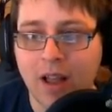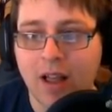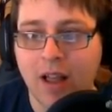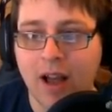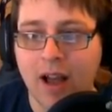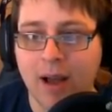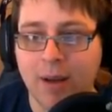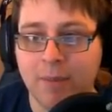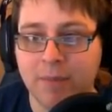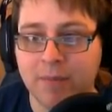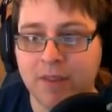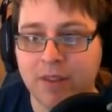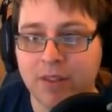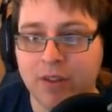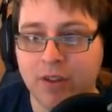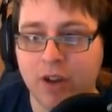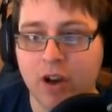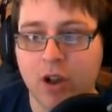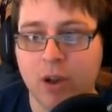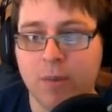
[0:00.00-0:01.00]
The
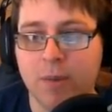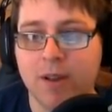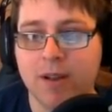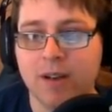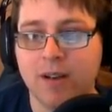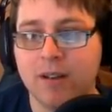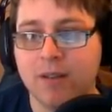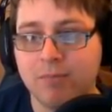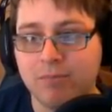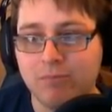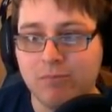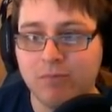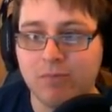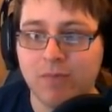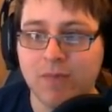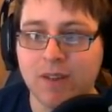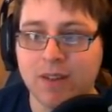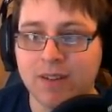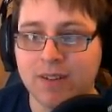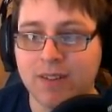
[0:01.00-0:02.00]
third Omen
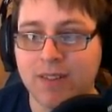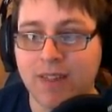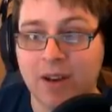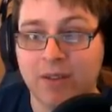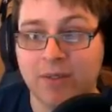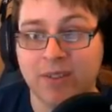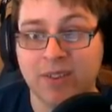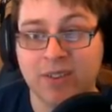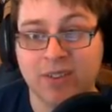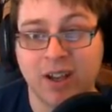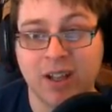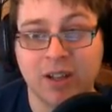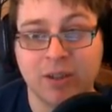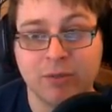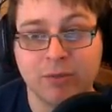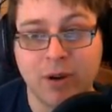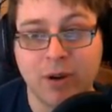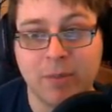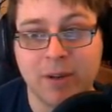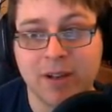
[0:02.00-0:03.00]
is that Silent
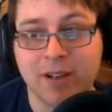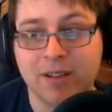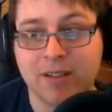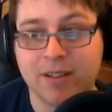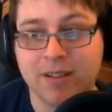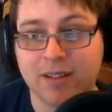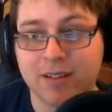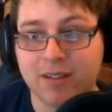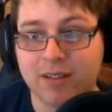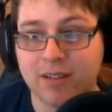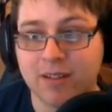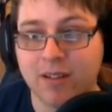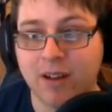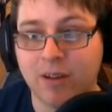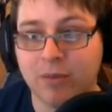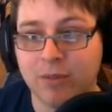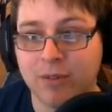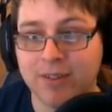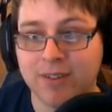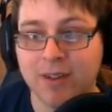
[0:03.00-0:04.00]
Remnant.
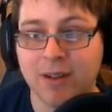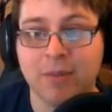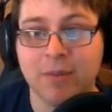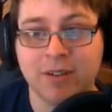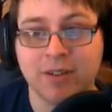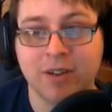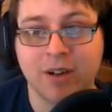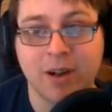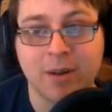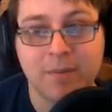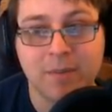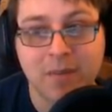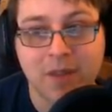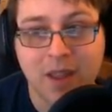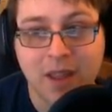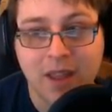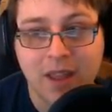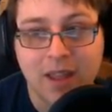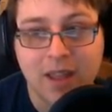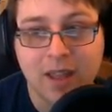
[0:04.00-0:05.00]
Resentment, sorry.
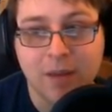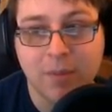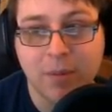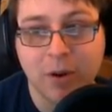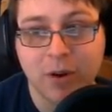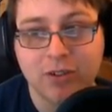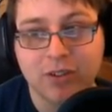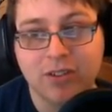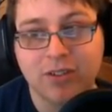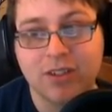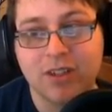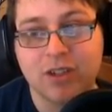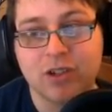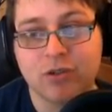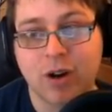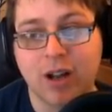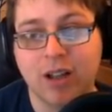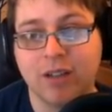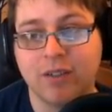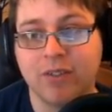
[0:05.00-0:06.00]
He imposes the
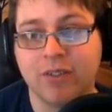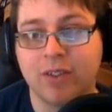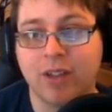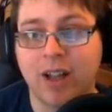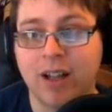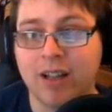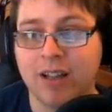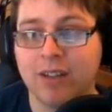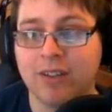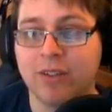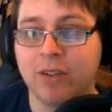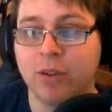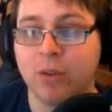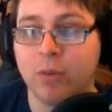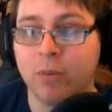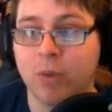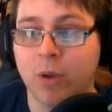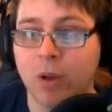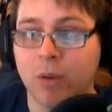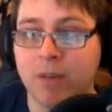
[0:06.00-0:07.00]
trial of silence so the
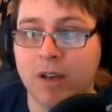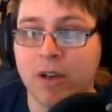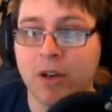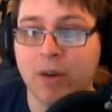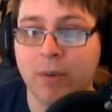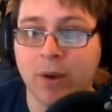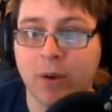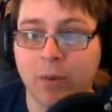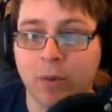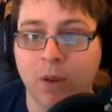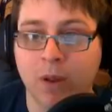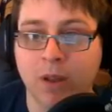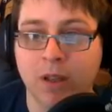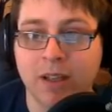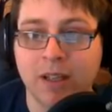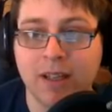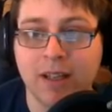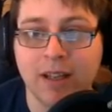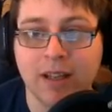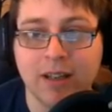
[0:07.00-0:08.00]
world may know
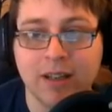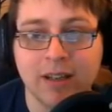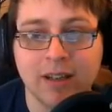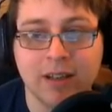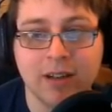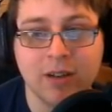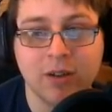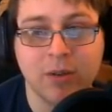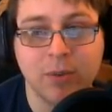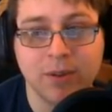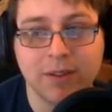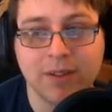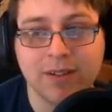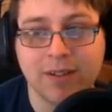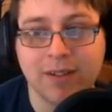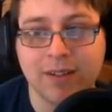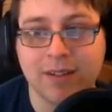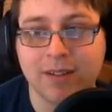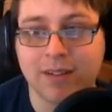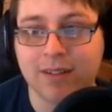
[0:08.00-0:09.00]
equality,
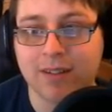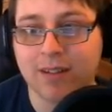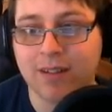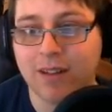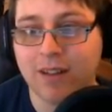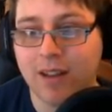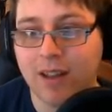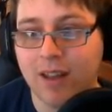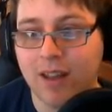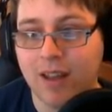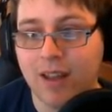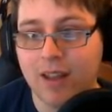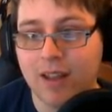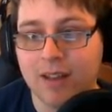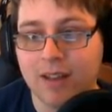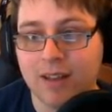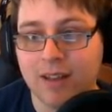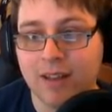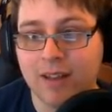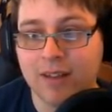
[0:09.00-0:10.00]
quiescence.
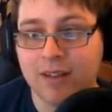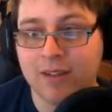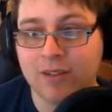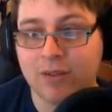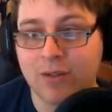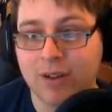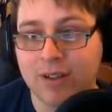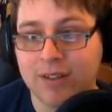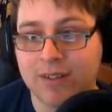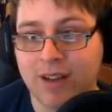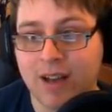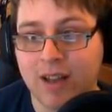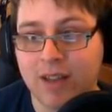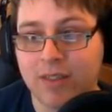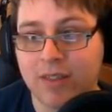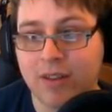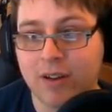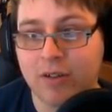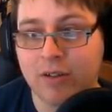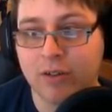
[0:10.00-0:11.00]
His great scythe,
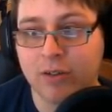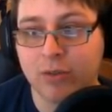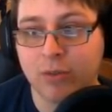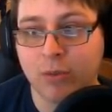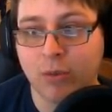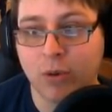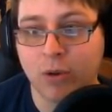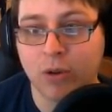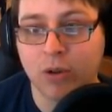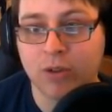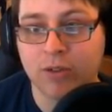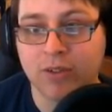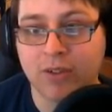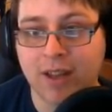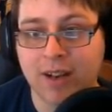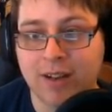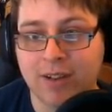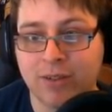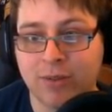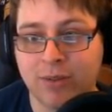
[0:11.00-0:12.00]
thunderous roar,
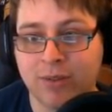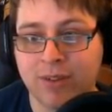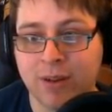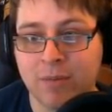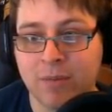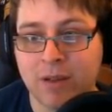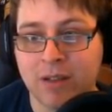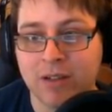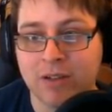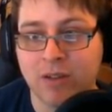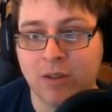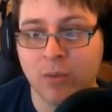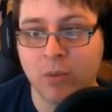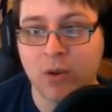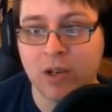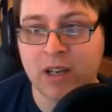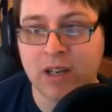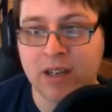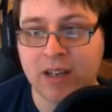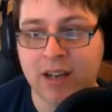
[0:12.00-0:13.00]
scatters resentment to the
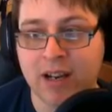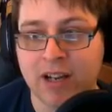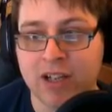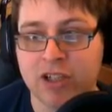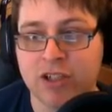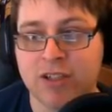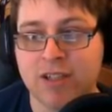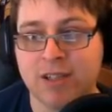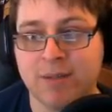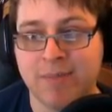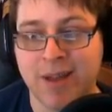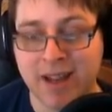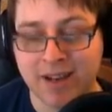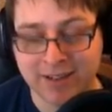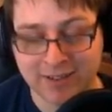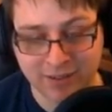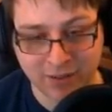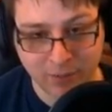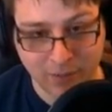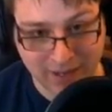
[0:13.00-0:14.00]
wind and ushers in the
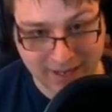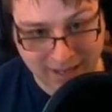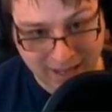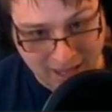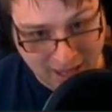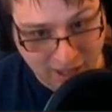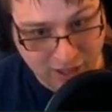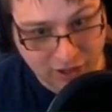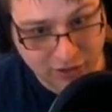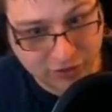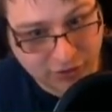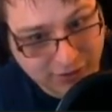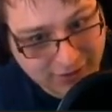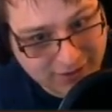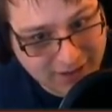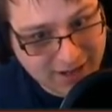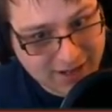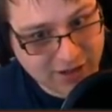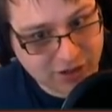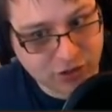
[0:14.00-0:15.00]
madness of the wake. You saw this
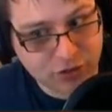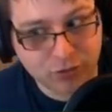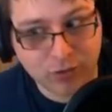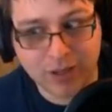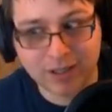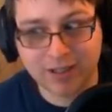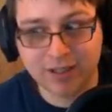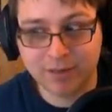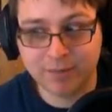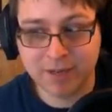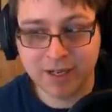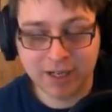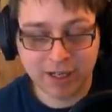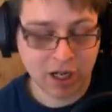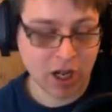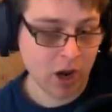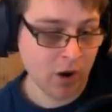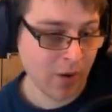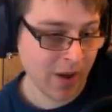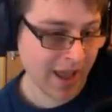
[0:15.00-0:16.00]
guy in the trailer a minute
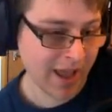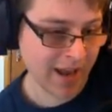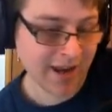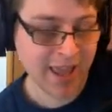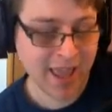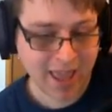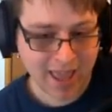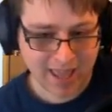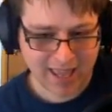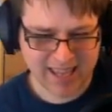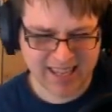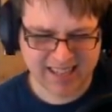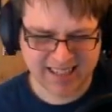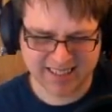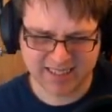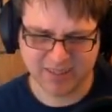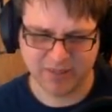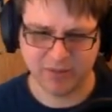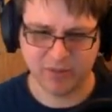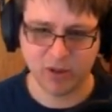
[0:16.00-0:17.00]
ago, and he does
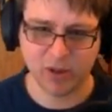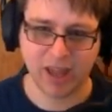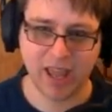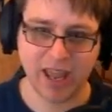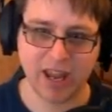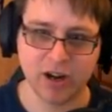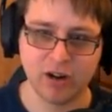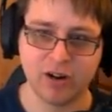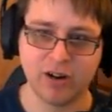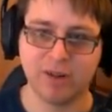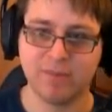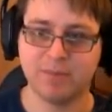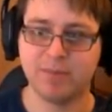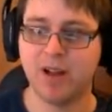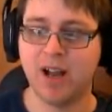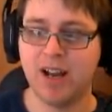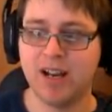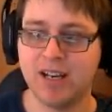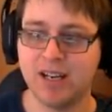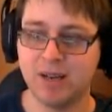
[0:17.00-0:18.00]
have a volcano up
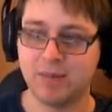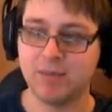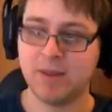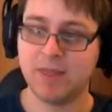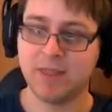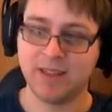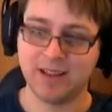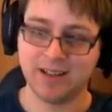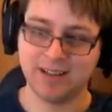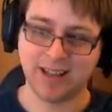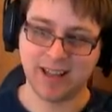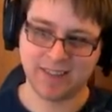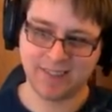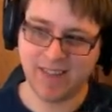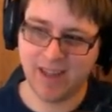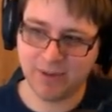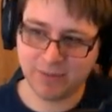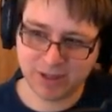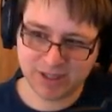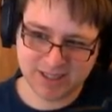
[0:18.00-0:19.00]
behind him and things like
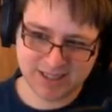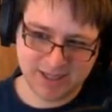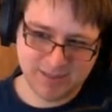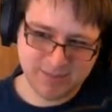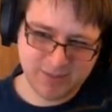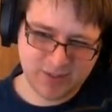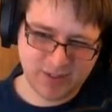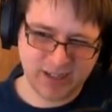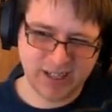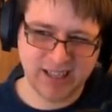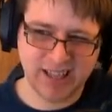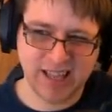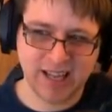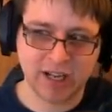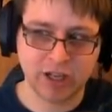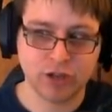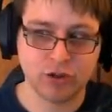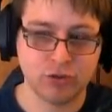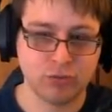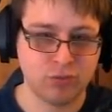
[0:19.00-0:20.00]
that, which seems very
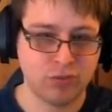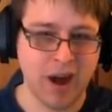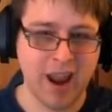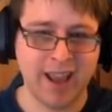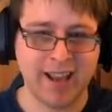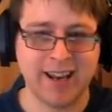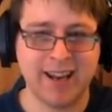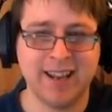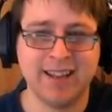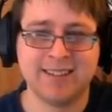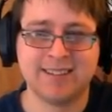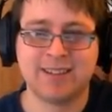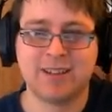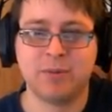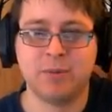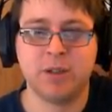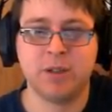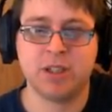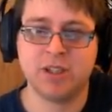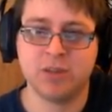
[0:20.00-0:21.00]
like dragon-esque,
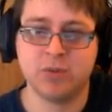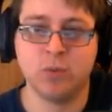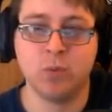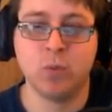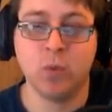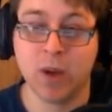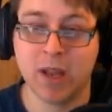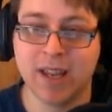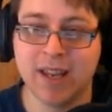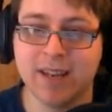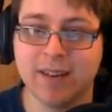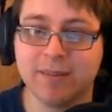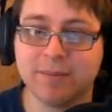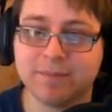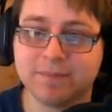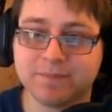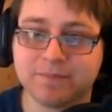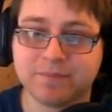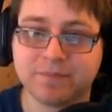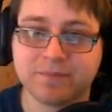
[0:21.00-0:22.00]
which is weird.
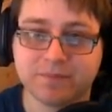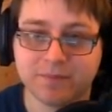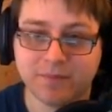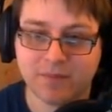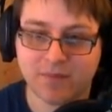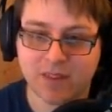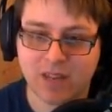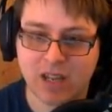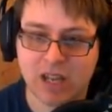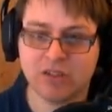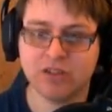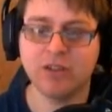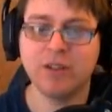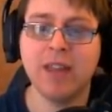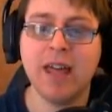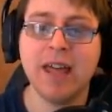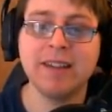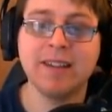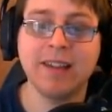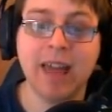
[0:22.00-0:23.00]
So
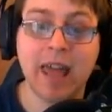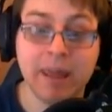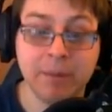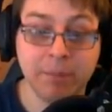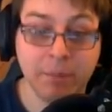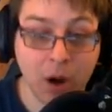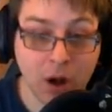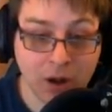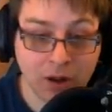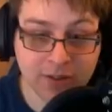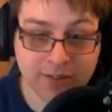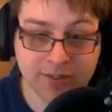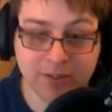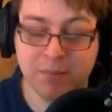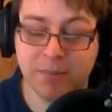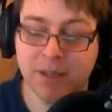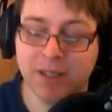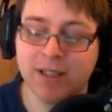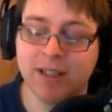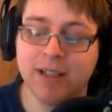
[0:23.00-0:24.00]
that's a
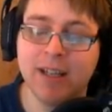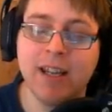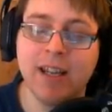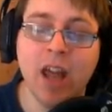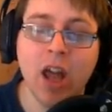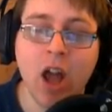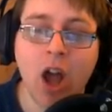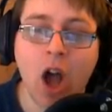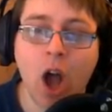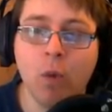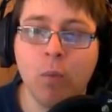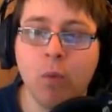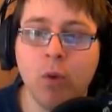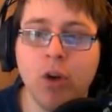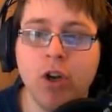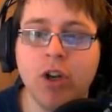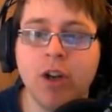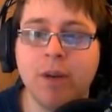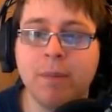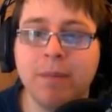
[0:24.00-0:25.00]
possibility. I
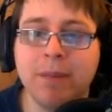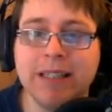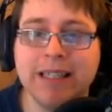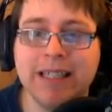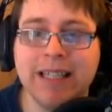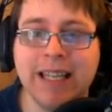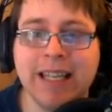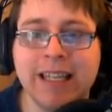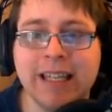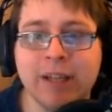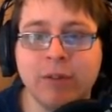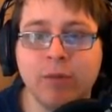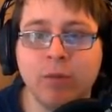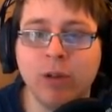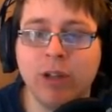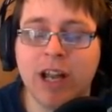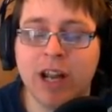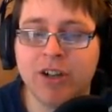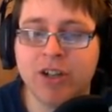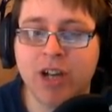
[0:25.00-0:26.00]
wouldn't completely
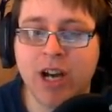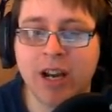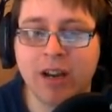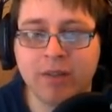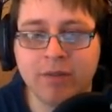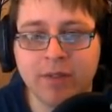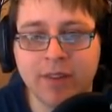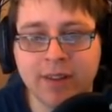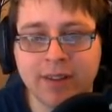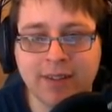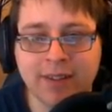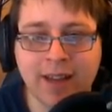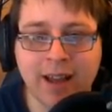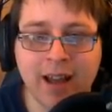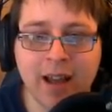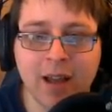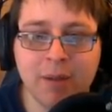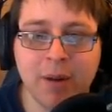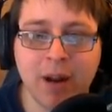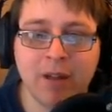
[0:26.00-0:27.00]
rule out dragon for this
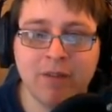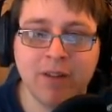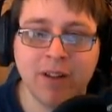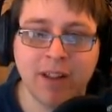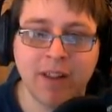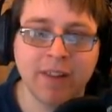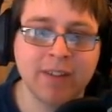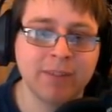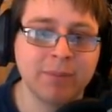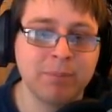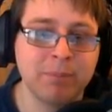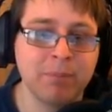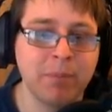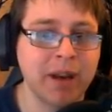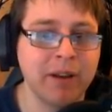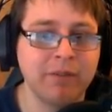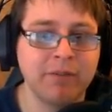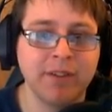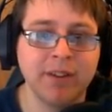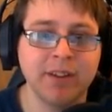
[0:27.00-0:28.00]
card, but I feel like there's
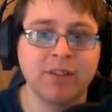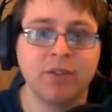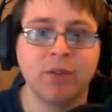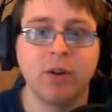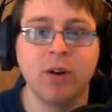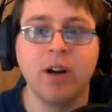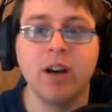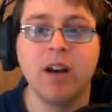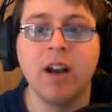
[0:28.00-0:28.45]
better fits for it.